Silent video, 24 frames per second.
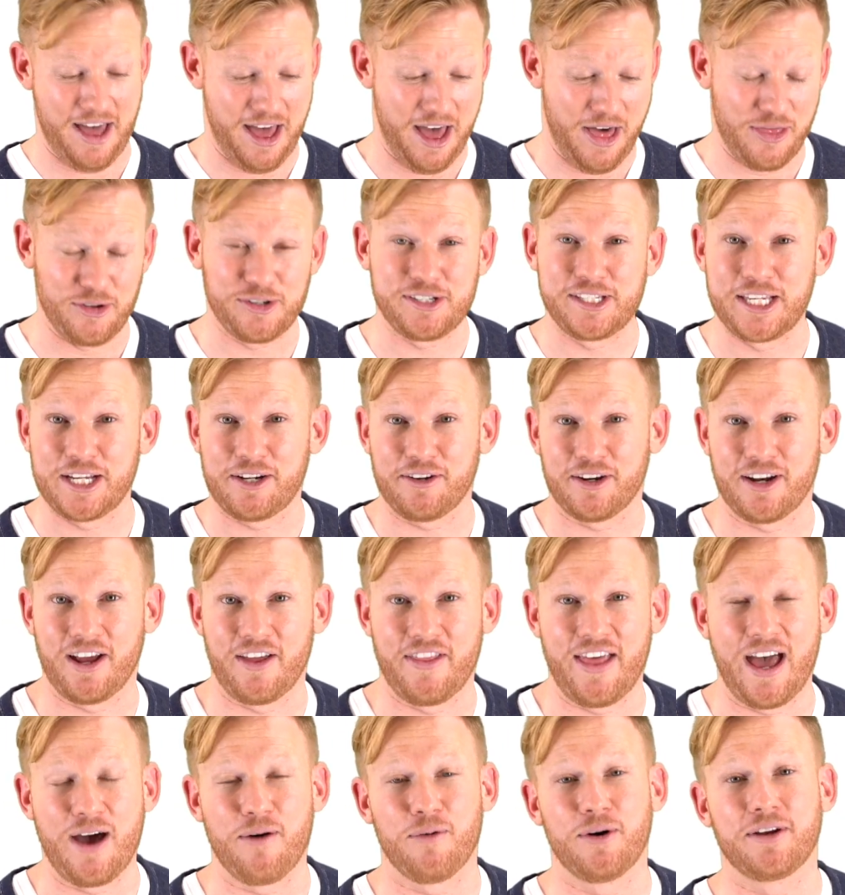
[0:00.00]
Other secret on
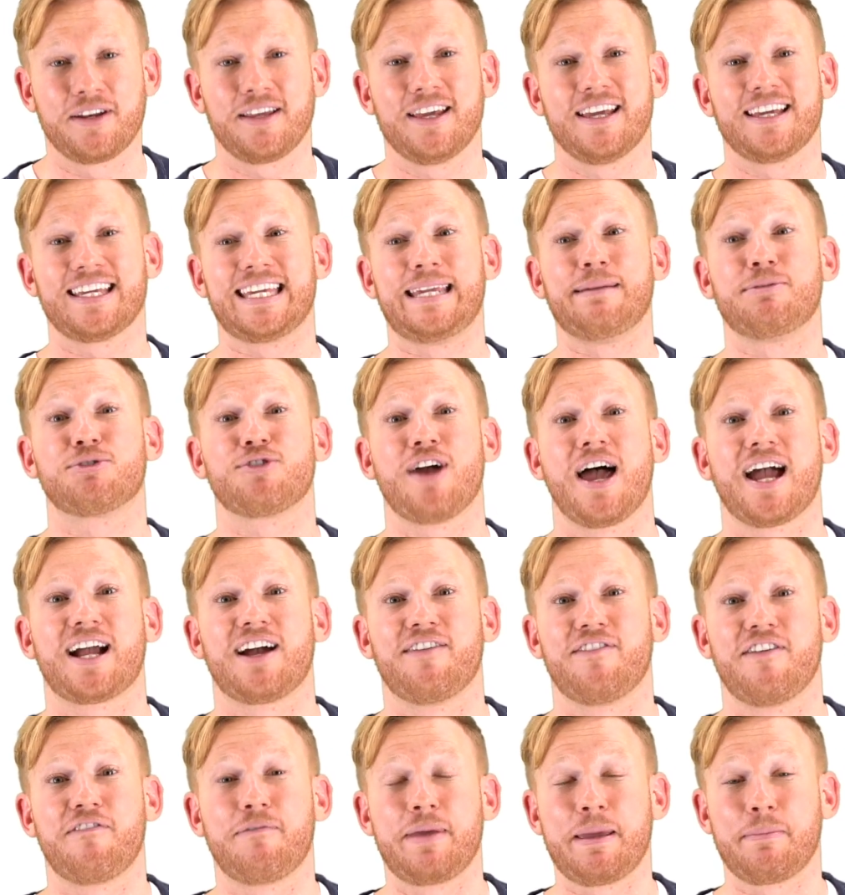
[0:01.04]
that one, keep track
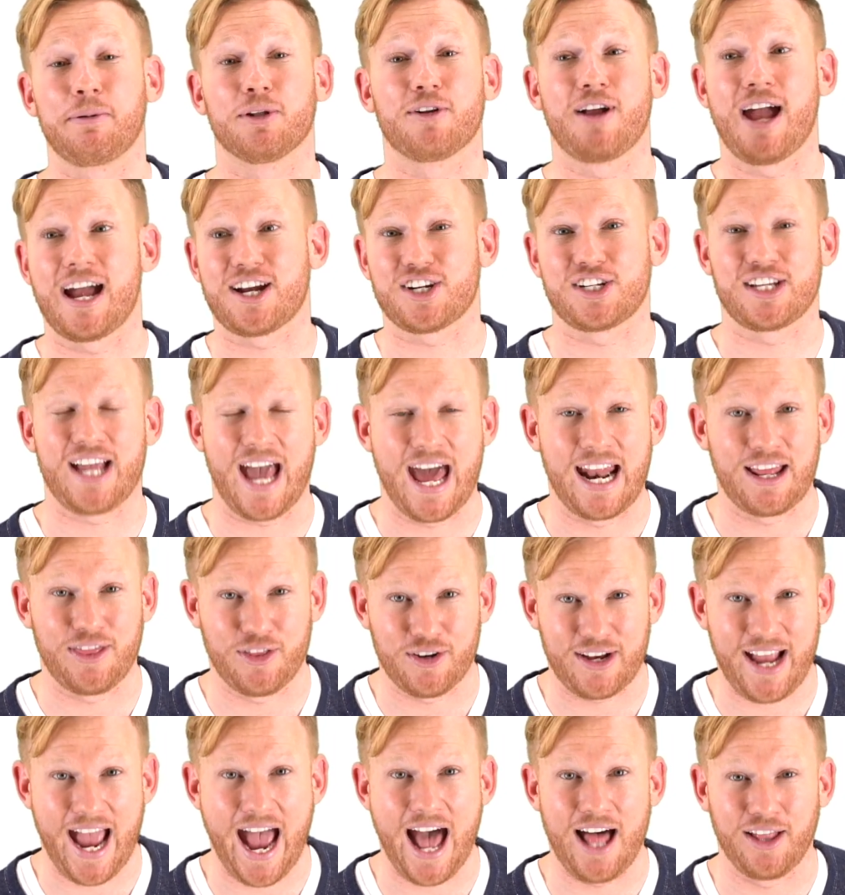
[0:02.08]
of if people are actually adding
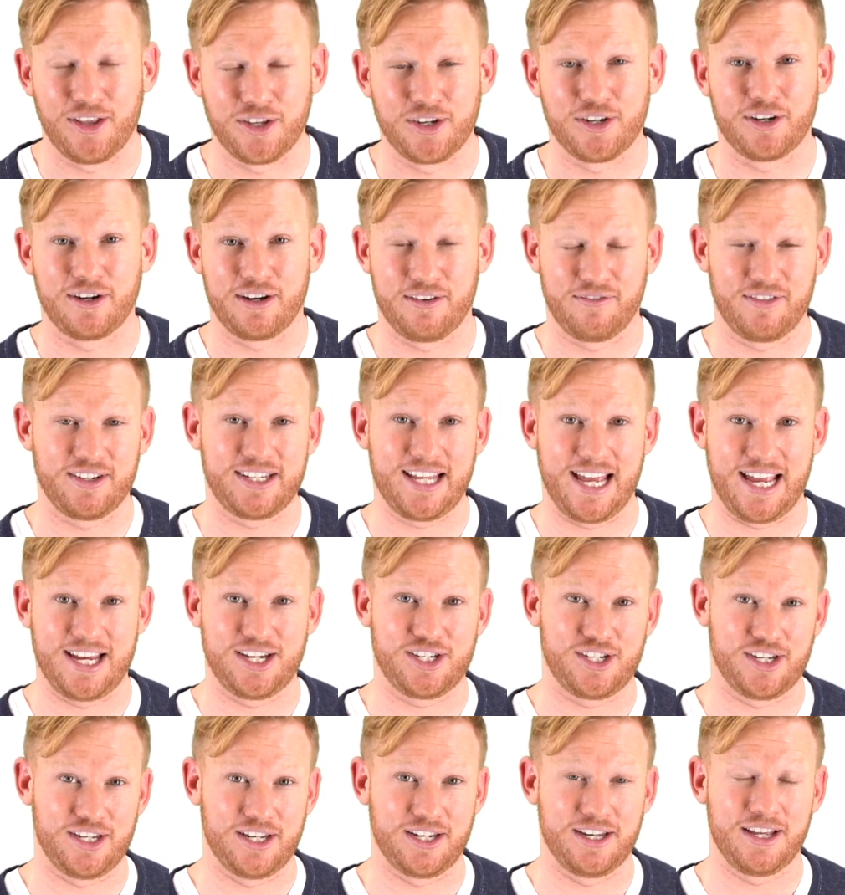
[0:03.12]
their calendar
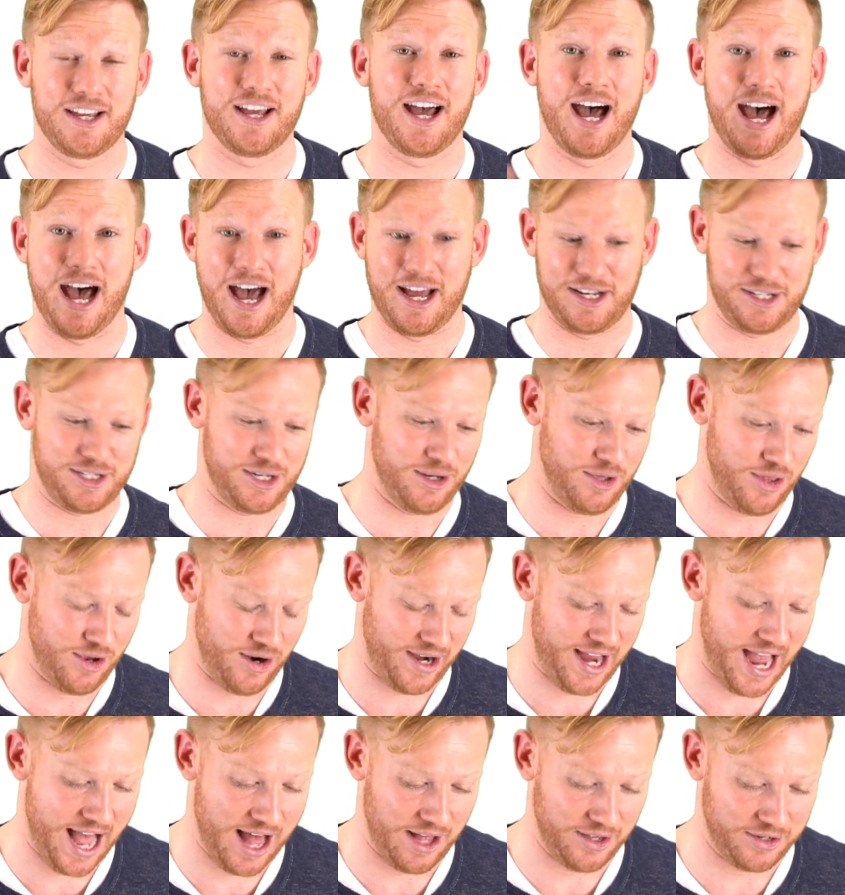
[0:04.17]
invitation to their
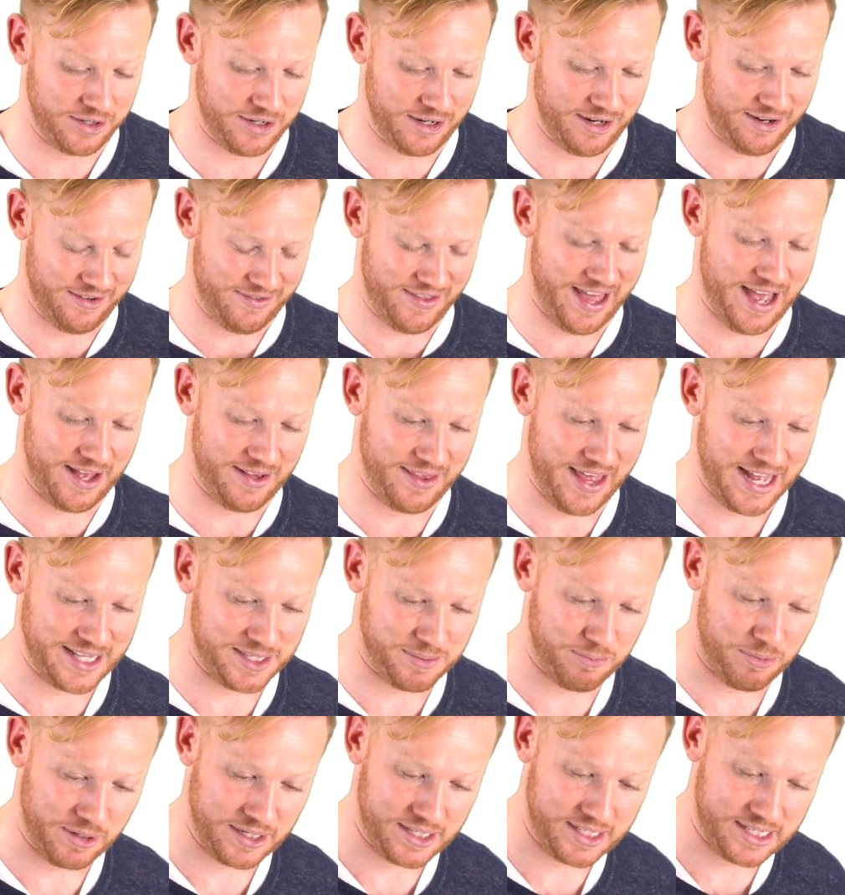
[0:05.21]
calendar.
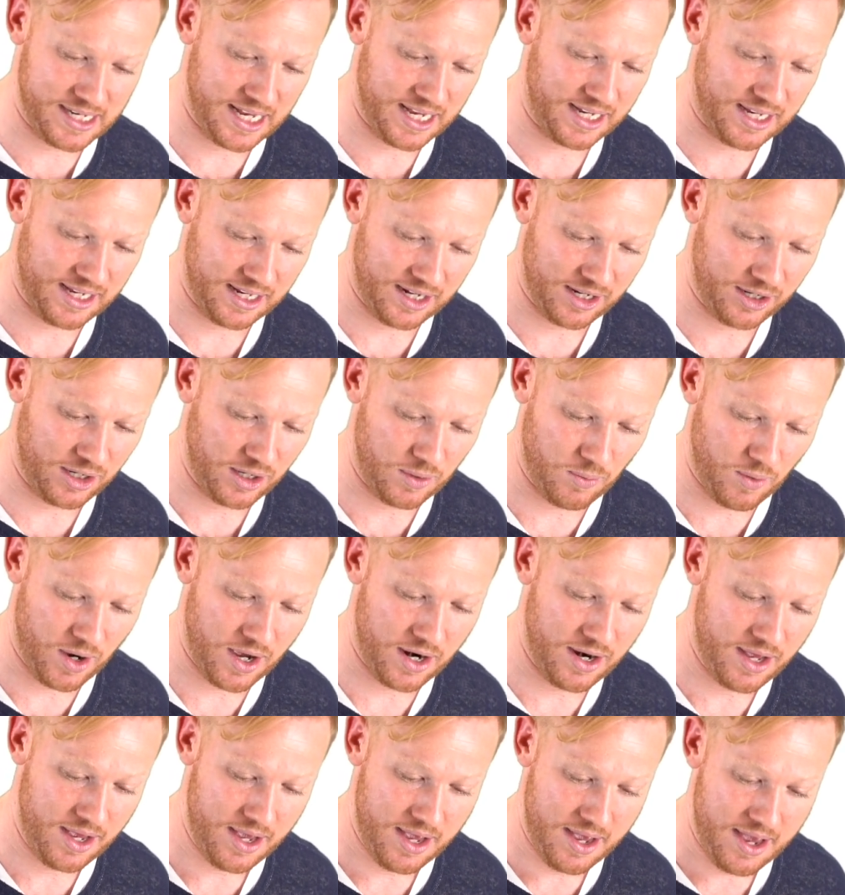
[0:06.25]
That's pretty sneaky and a good
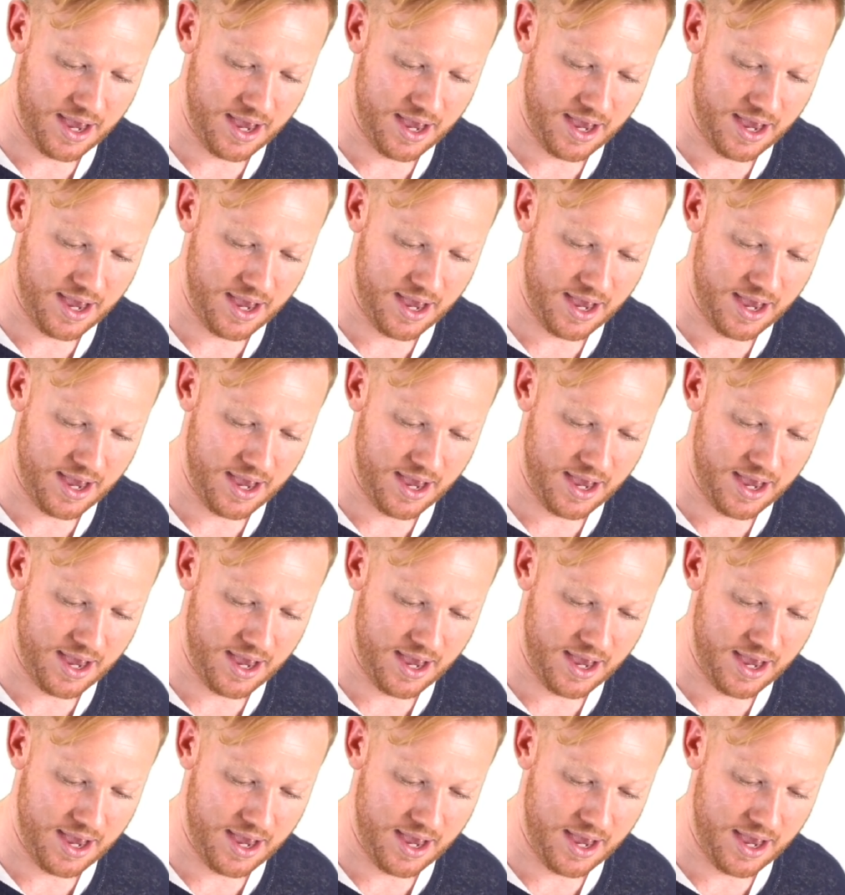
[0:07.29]
one.